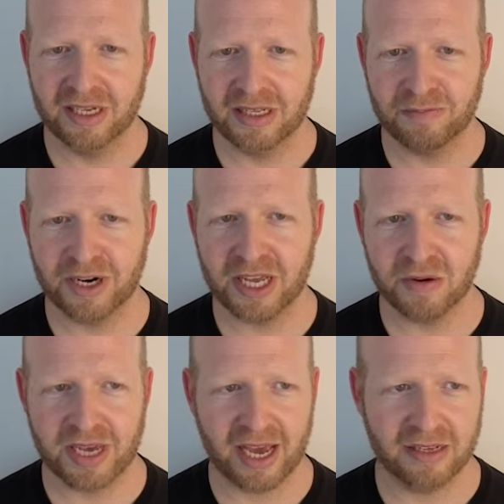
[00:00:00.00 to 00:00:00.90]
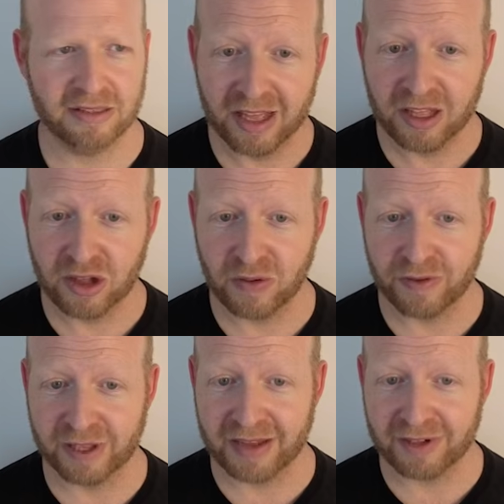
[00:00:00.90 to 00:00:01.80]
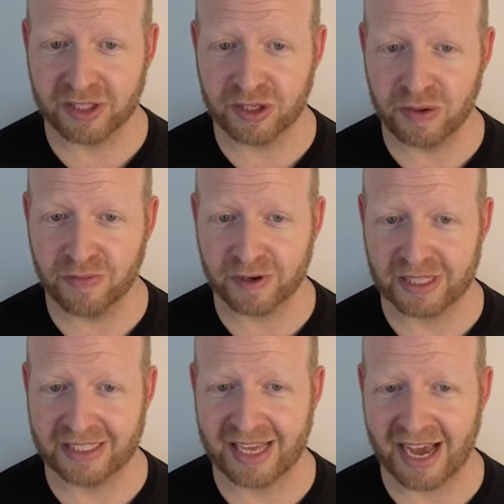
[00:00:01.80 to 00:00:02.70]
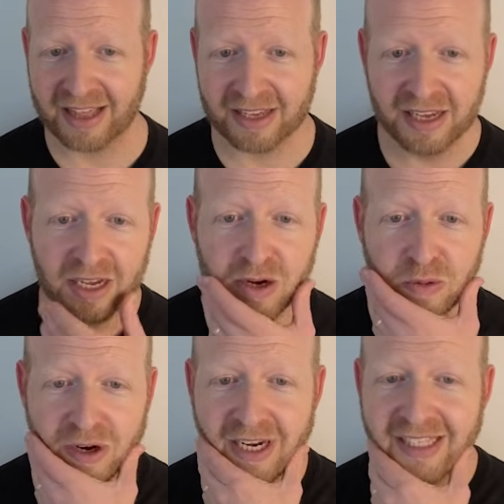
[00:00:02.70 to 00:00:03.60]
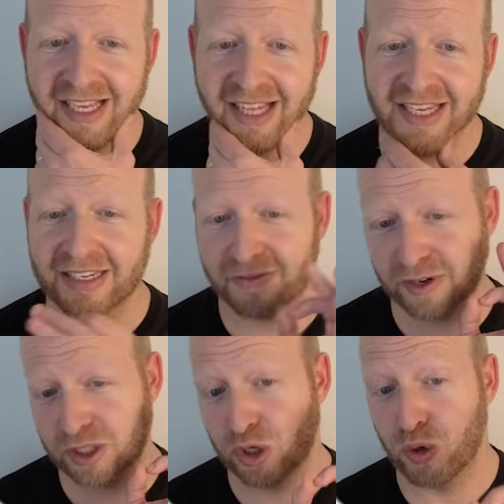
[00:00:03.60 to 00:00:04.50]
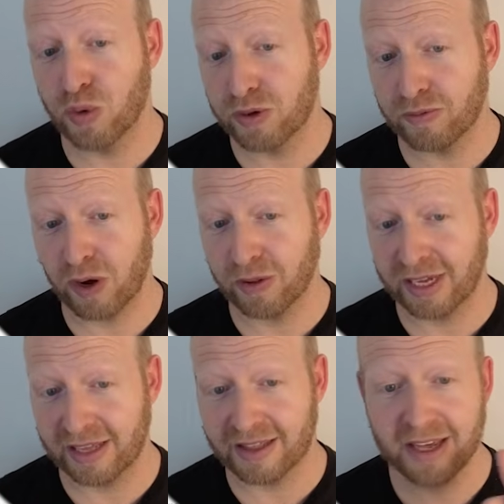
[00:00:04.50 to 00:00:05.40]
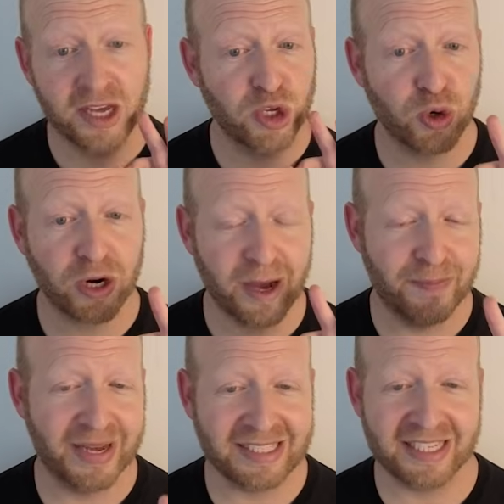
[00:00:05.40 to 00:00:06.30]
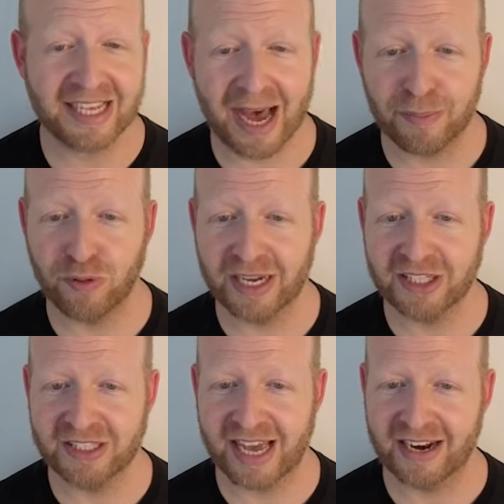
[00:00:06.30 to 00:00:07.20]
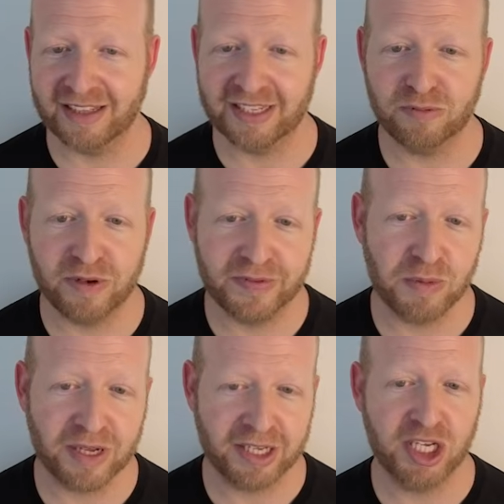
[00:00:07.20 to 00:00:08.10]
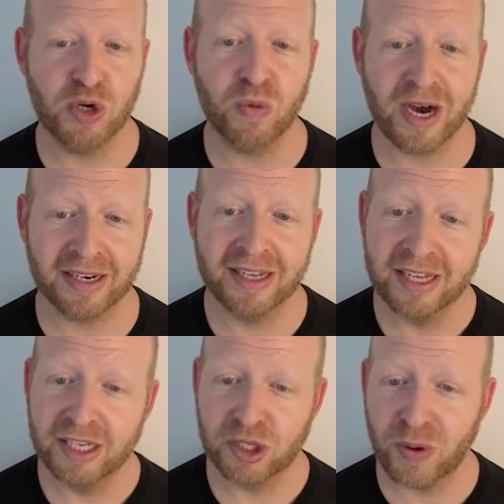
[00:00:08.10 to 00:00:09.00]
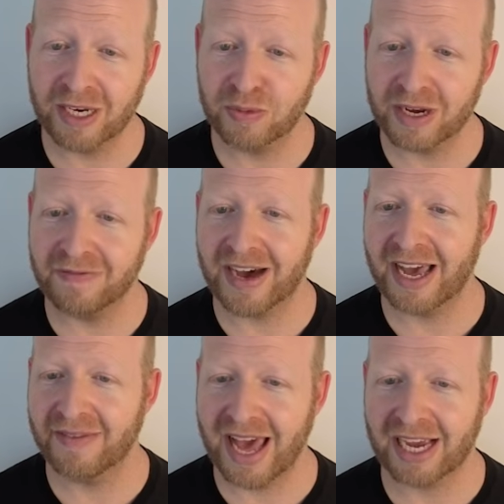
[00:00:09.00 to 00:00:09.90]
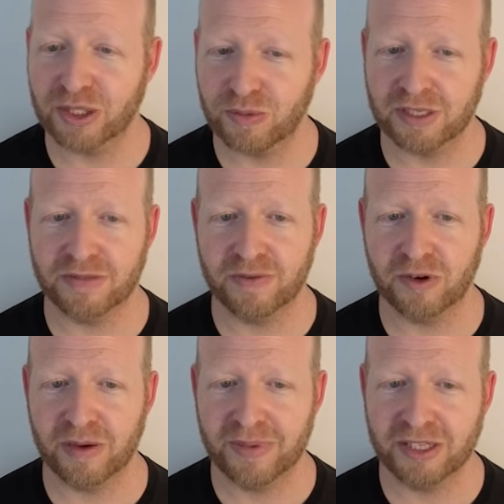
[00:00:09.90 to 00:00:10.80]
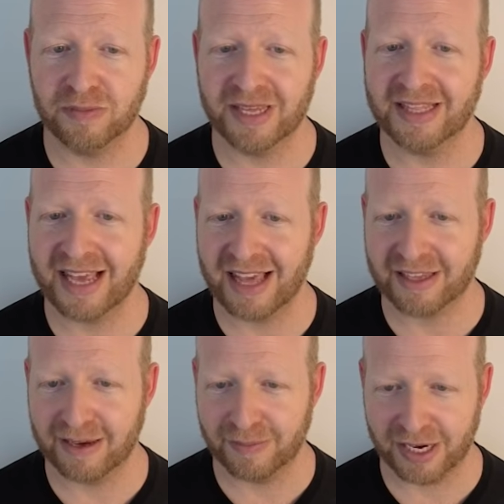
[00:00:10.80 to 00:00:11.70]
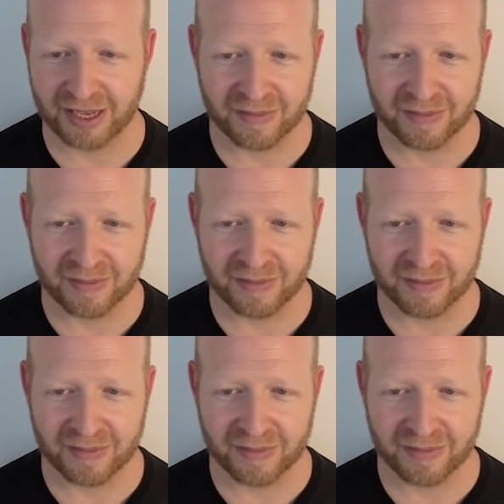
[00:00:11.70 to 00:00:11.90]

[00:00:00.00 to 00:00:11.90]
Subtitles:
pretty okay. So for level 2 for this task, we're gonna tell it first who the role is. You're a business operations analyst reviewing Q1 2025 actuals for a B2B SaaS company.